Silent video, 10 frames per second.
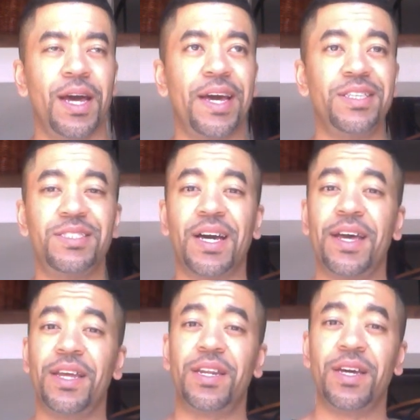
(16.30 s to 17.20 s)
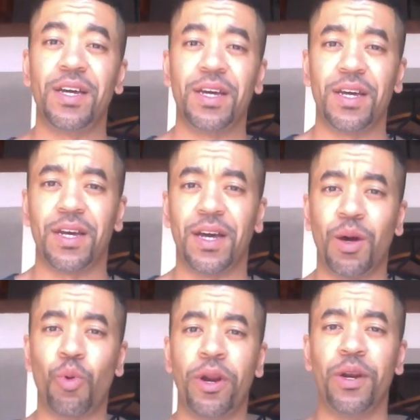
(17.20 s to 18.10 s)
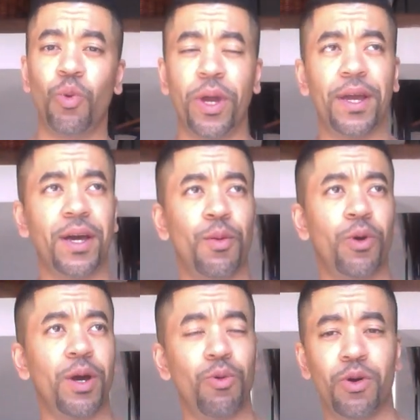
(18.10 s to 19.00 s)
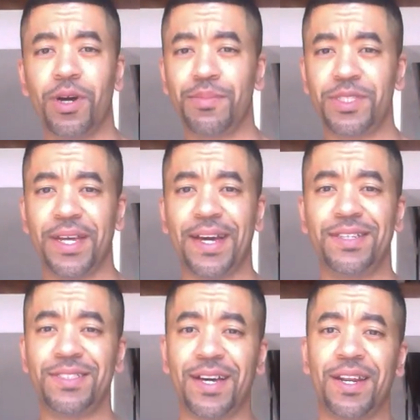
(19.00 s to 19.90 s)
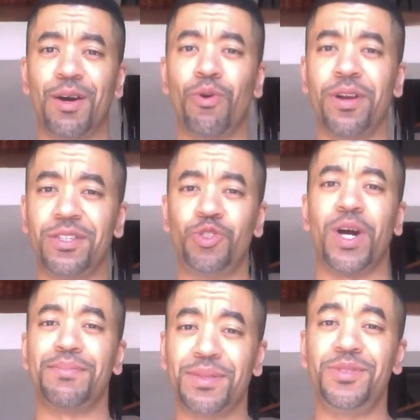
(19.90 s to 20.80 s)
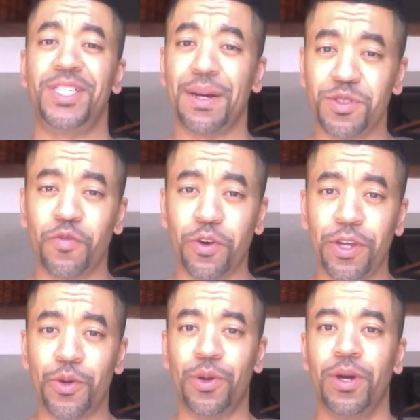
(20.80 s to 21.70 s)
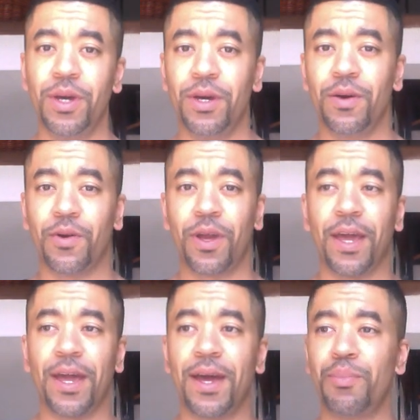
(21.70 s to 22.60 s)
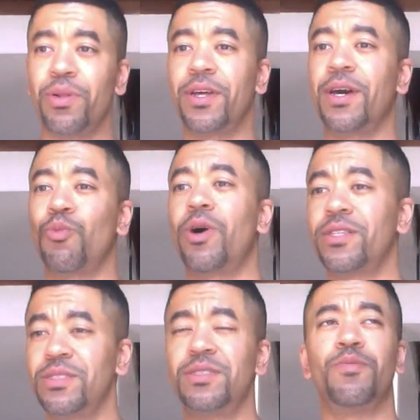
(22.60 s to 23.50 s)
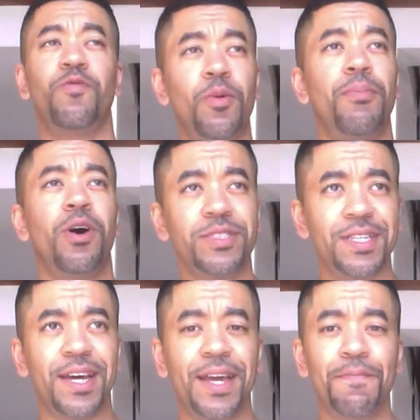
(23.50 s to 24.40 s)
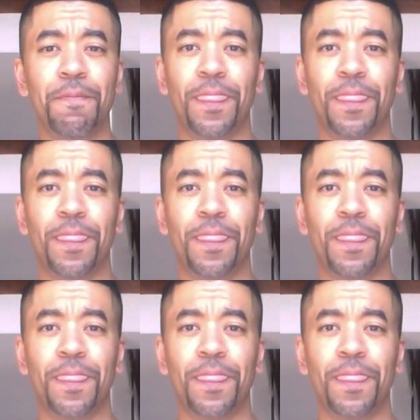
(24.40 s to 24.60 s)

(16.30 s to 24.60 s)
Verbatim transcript: I decided I wanted to wake up. When I woke up today, I decided I want to drop some gems for you. Okay, I plan on watching some football today,